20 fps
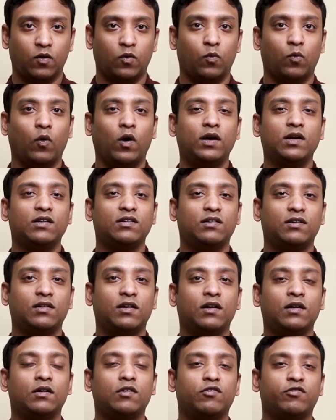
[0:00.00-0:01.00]
What is
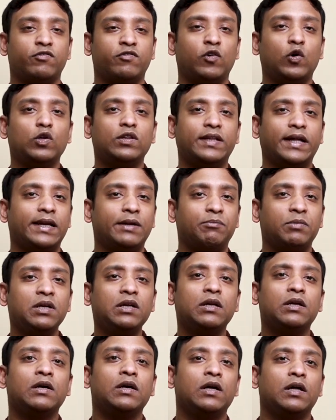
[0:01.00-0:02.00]
the 4th
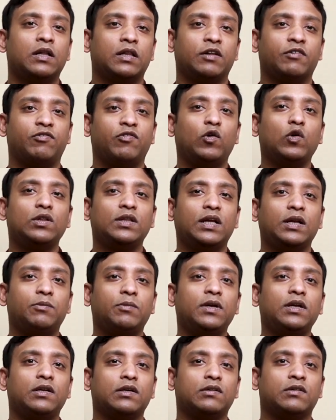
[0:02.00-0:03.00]
element? The 4th
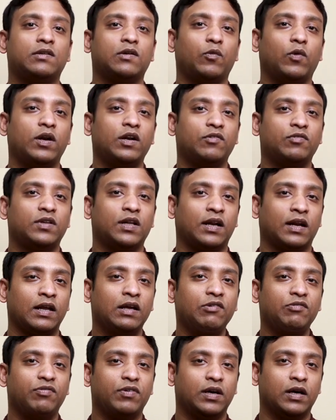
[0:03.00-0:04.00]
element is the one of the
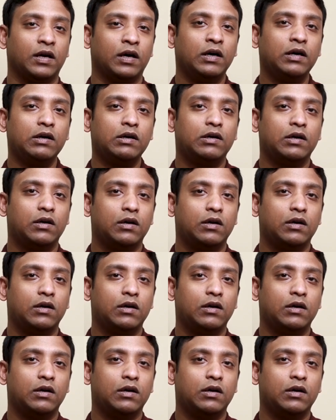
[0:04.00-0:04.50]
ring finger.